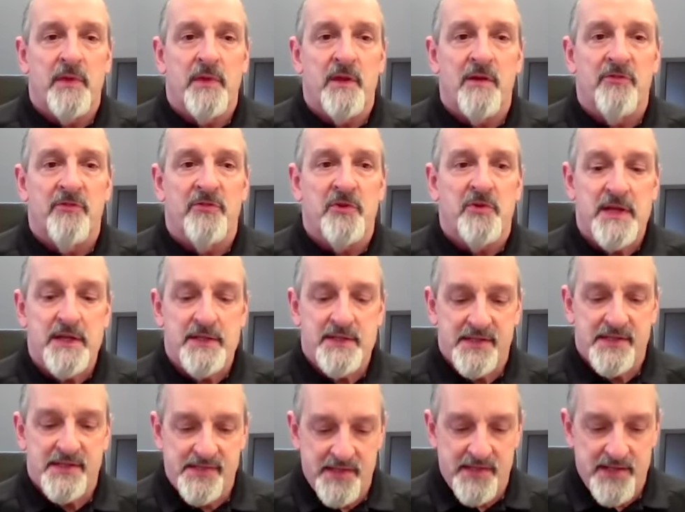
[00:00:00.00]
If you need
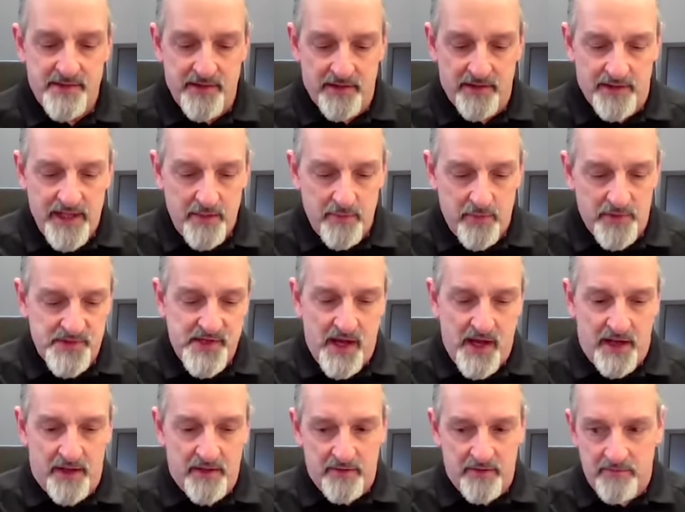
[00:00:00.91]
to see the labels
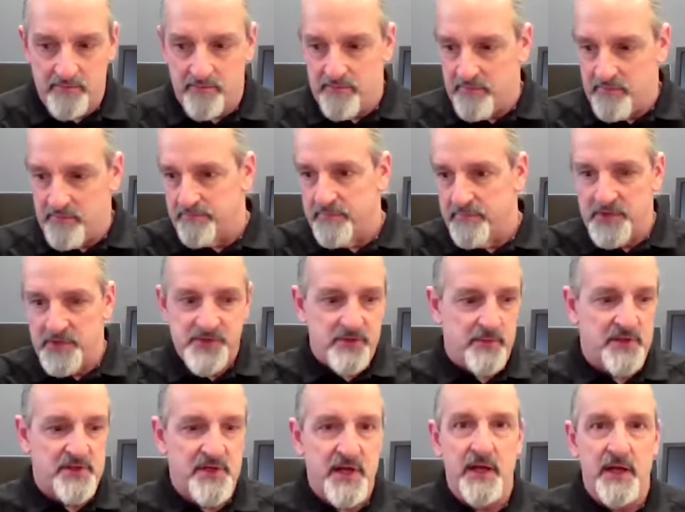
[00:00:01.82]
on
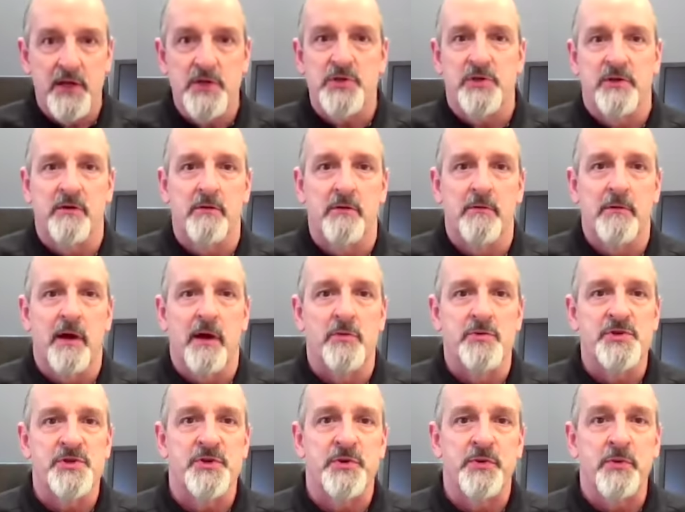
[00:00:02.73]
instrumentation
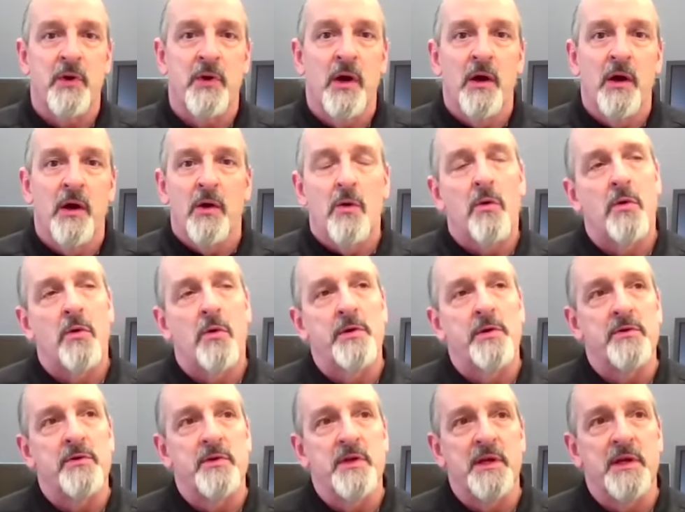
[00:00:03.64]
around you, or
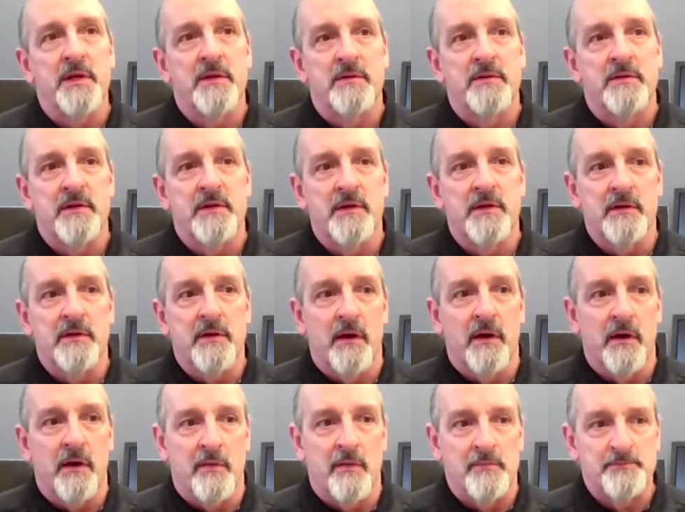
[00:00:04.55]
you need the
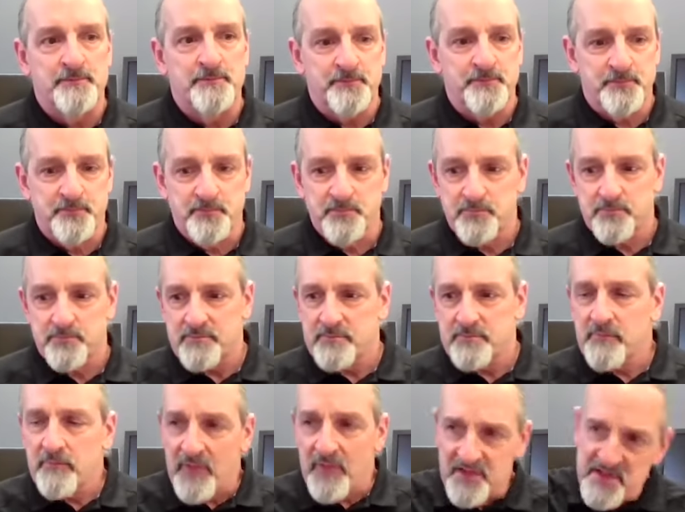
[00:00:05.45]

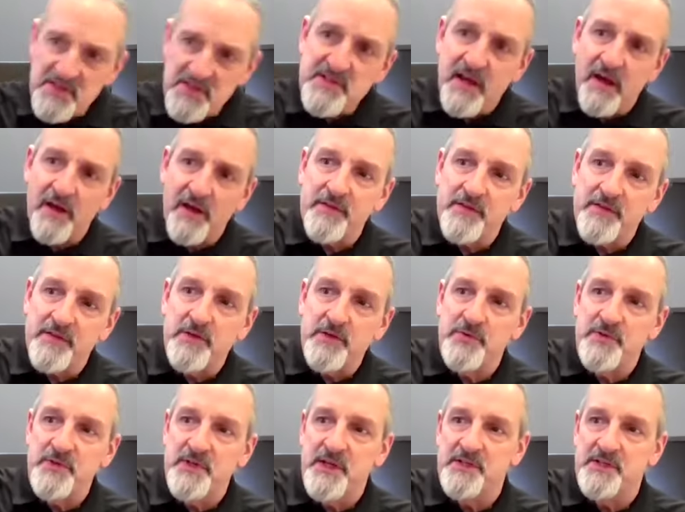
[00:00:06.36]
detail that you
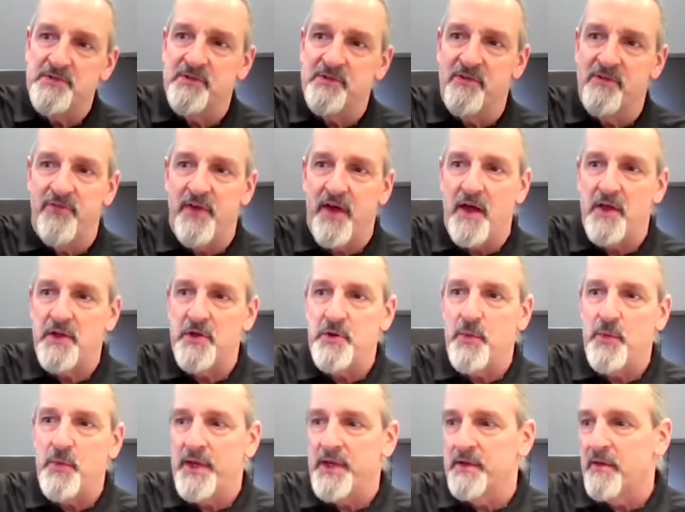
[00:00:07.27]
would need to
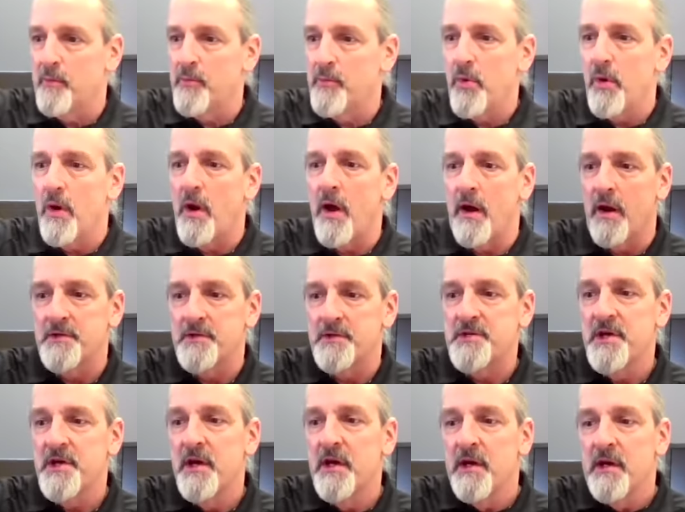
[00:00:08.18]
evaluate a
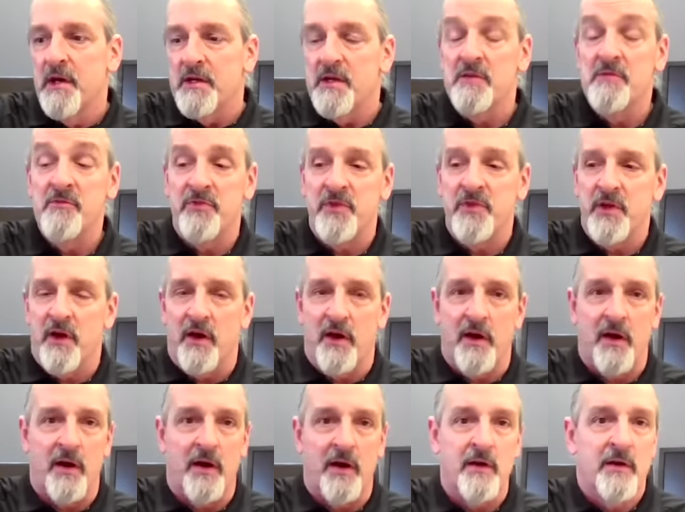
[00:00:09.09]
product in
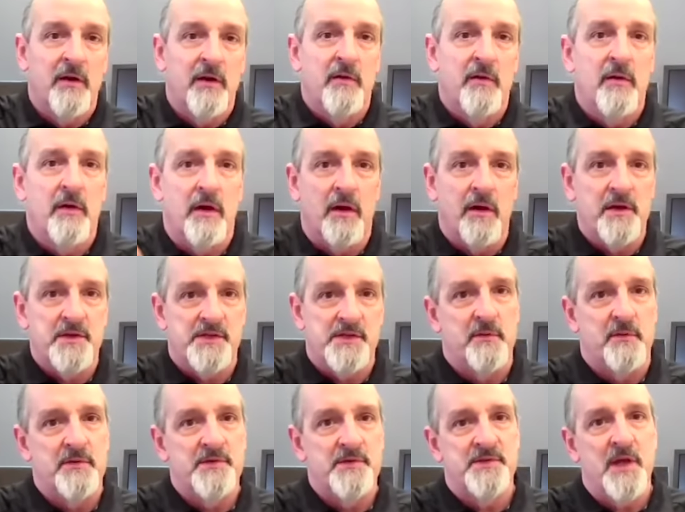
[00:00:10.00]
VR as
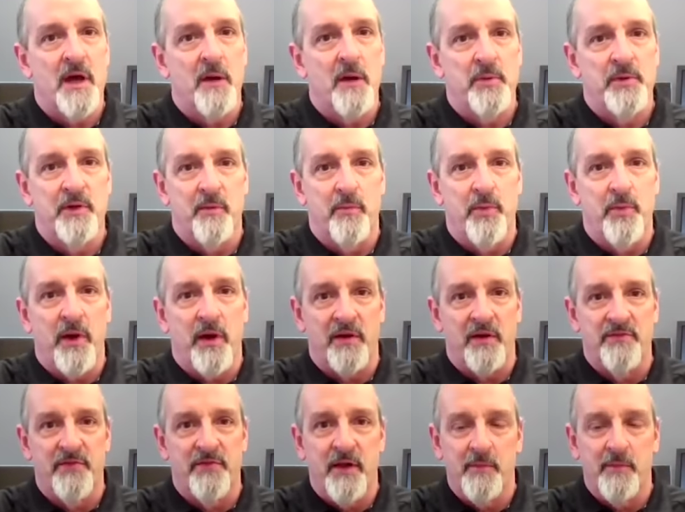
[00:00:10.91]
a step in the
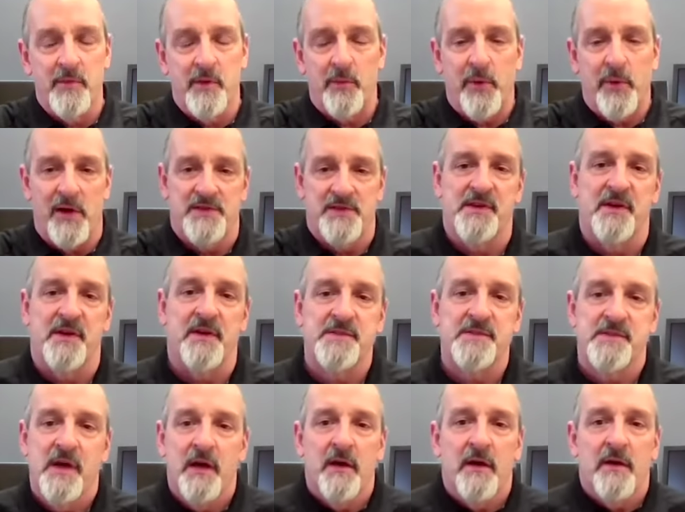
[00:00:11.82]
product development
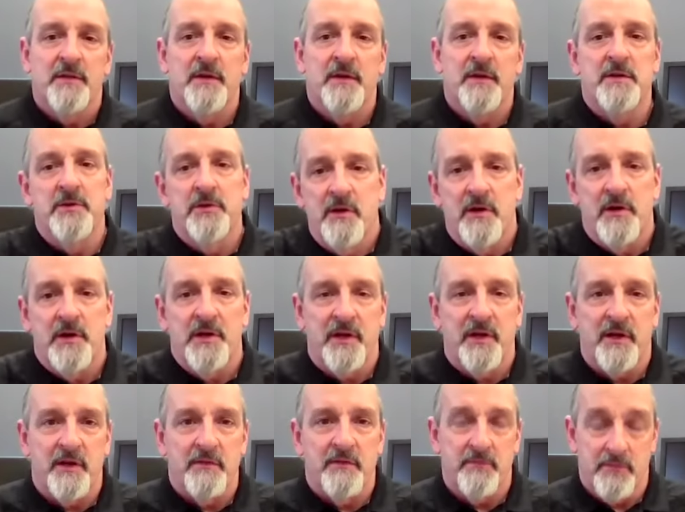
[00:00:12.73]
process, then you're going to
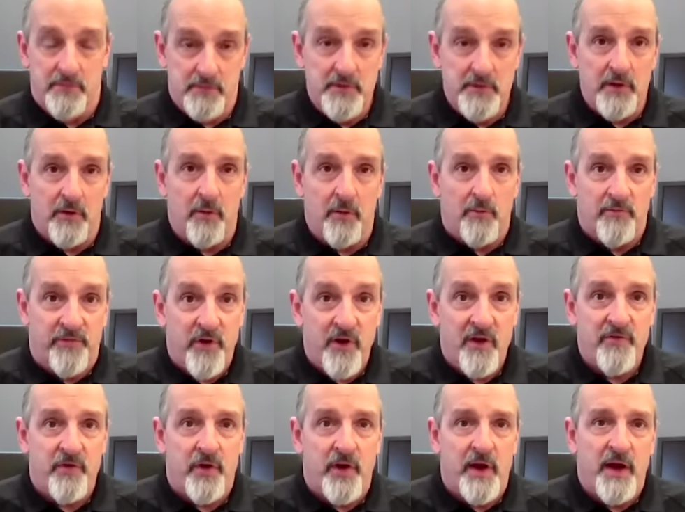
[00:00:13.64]
need
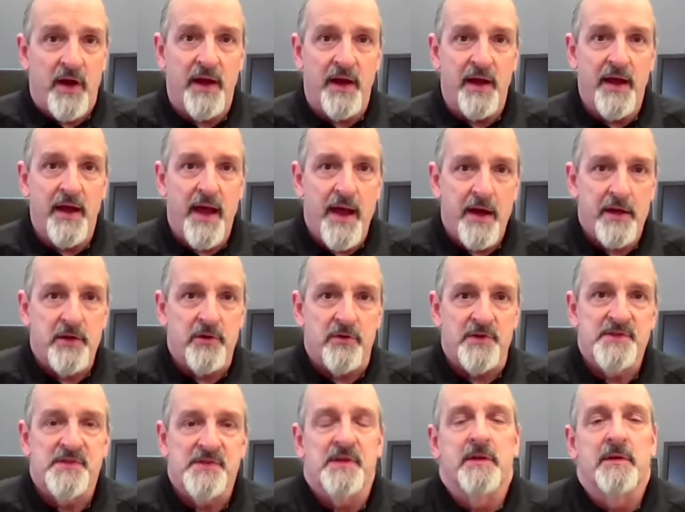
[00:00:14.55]
very, very high
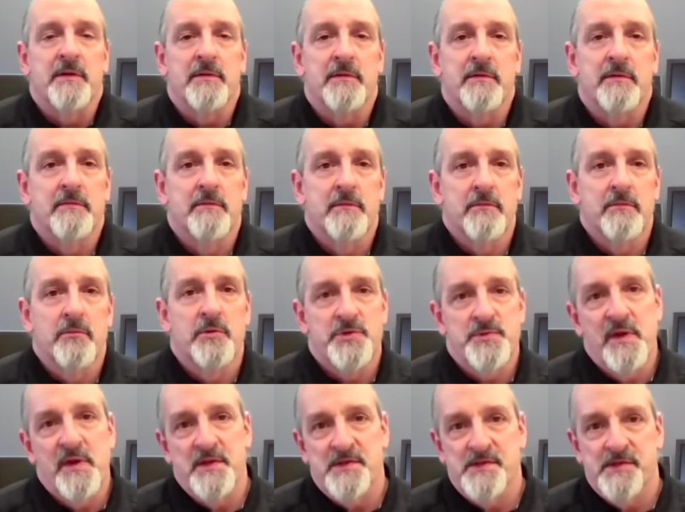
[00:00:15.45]
accuracy,
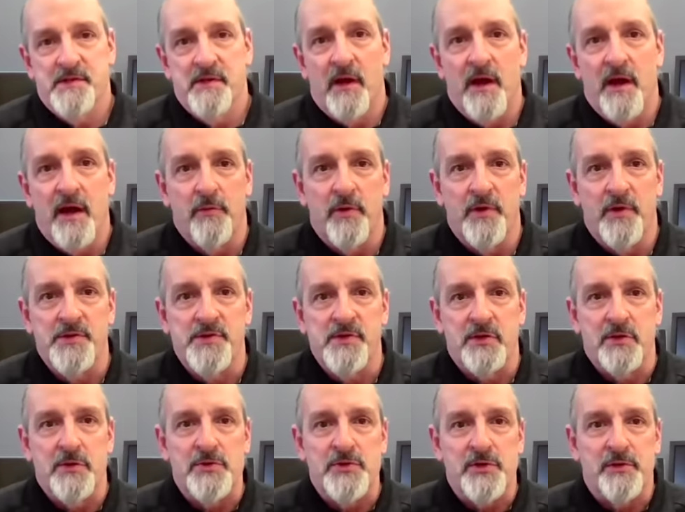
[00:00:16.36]
which means a high
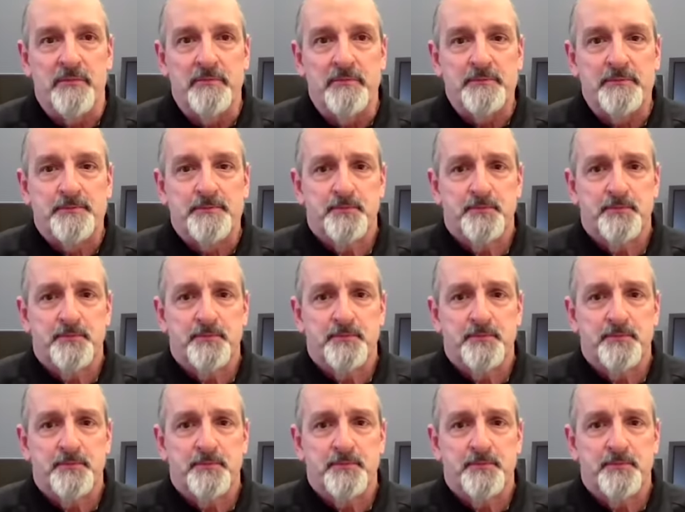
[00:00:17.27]
resolution.